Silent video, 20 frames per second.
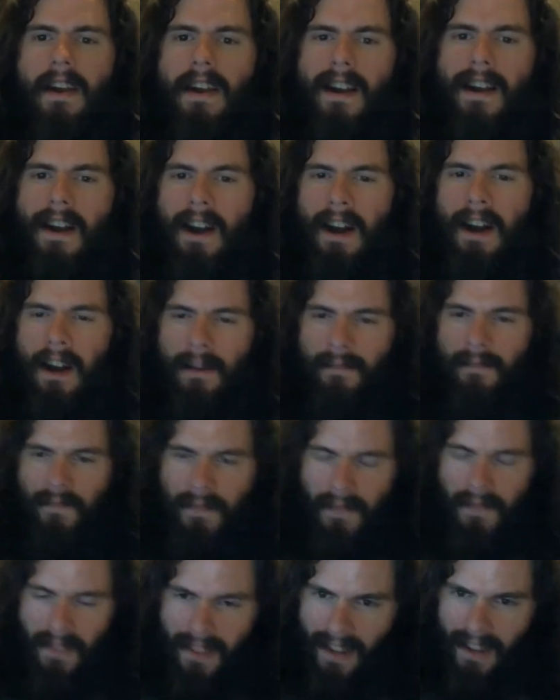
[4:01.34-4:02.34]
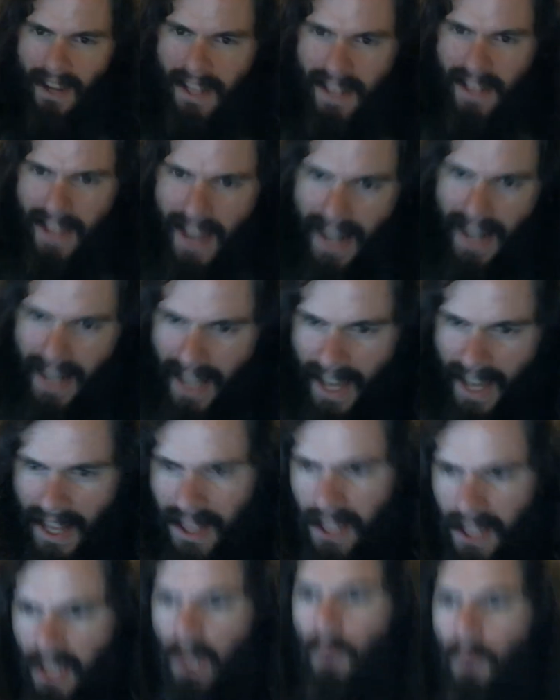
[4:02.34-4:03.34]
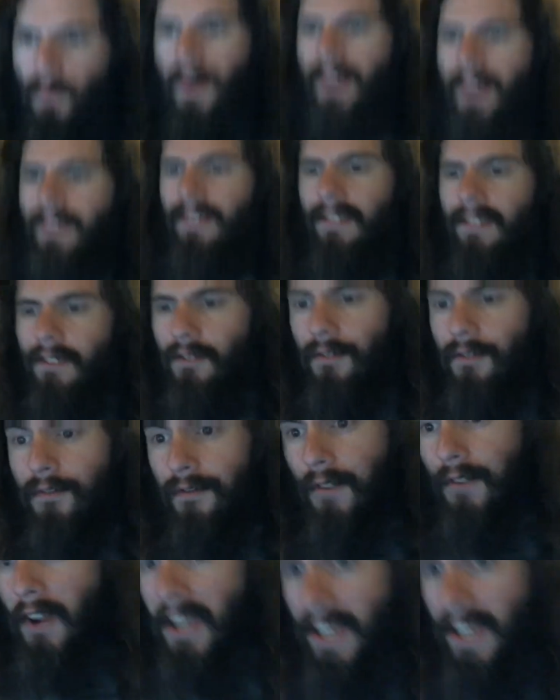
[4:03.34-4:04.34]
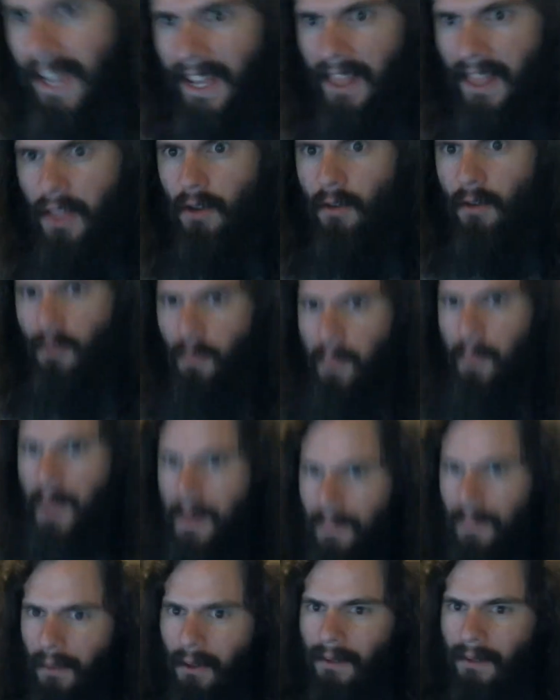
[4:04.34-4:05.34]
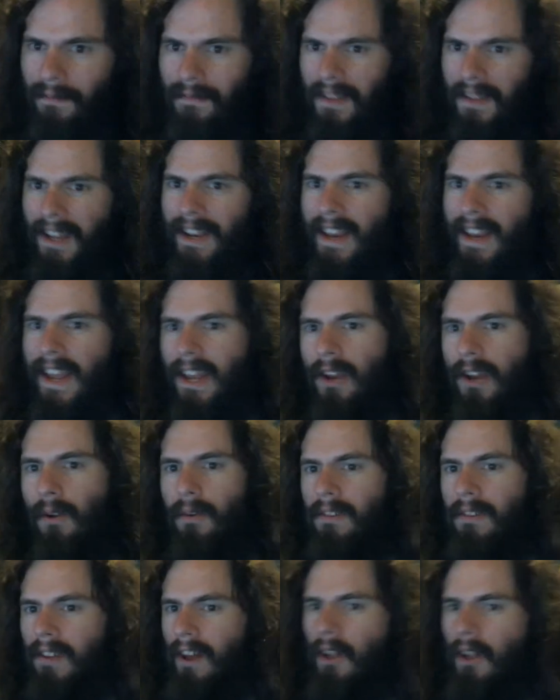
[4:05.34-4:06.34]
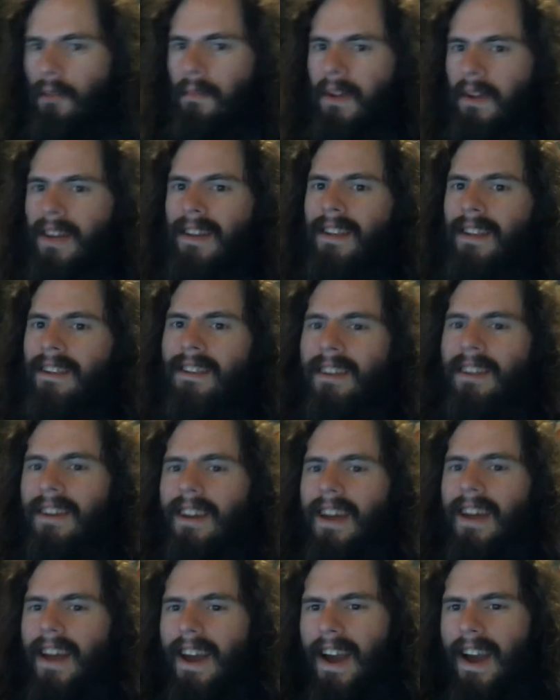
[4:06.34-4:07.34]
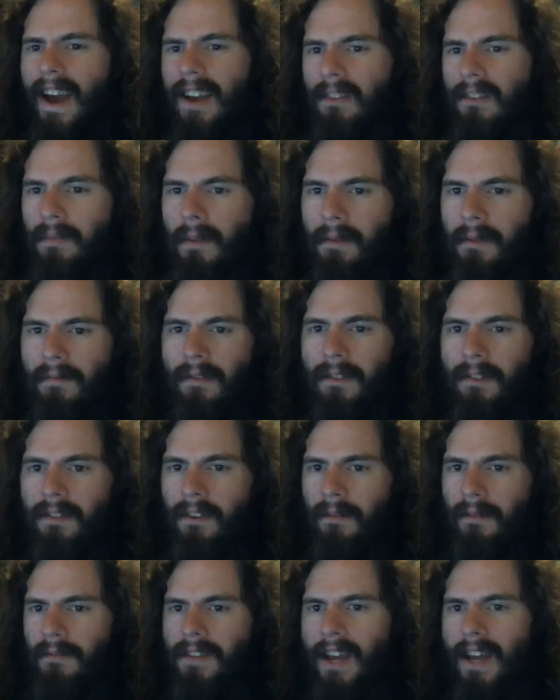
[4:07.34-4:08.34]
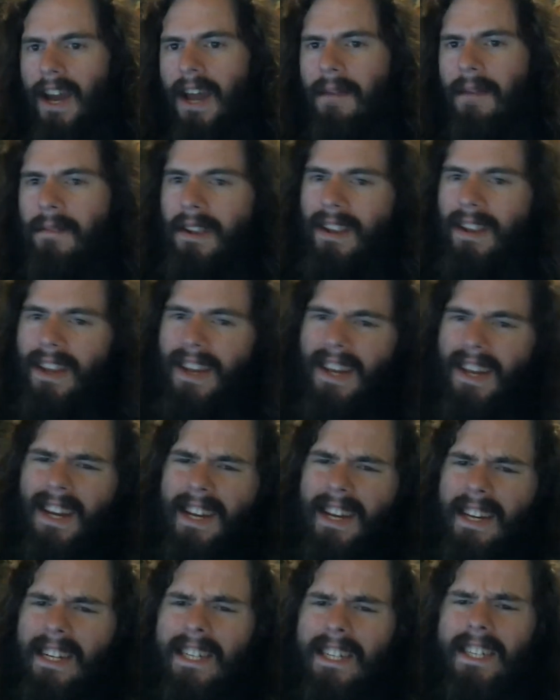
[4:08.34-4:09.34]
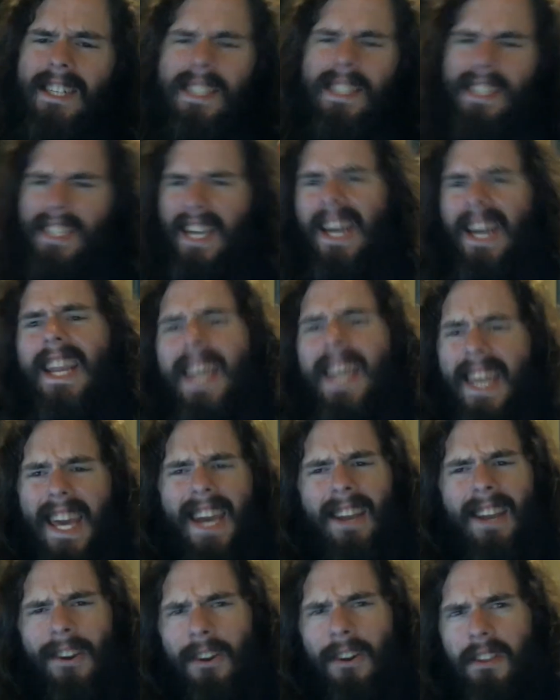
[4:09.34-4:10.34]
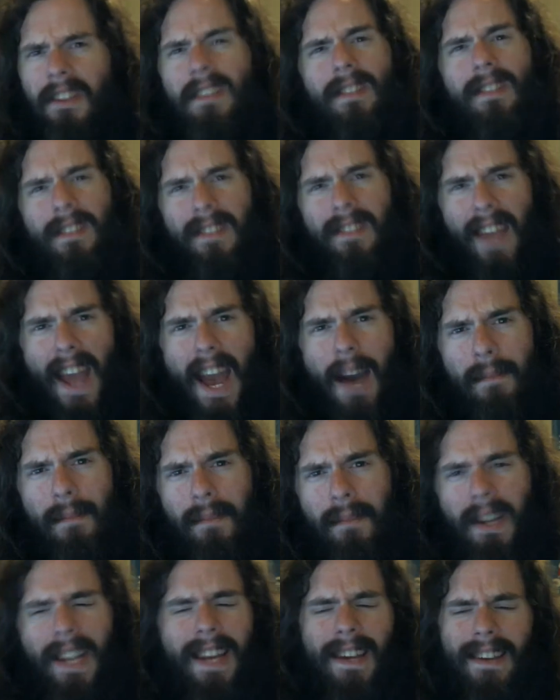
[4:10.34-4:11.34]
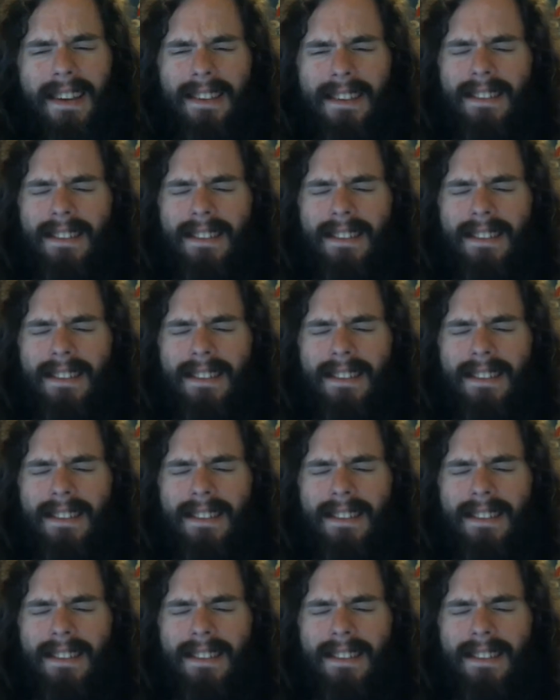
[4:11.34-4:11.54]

And yet again, the U.S. is funding those people, and NATO is helping and has been for some time, and yet again, all this is happening.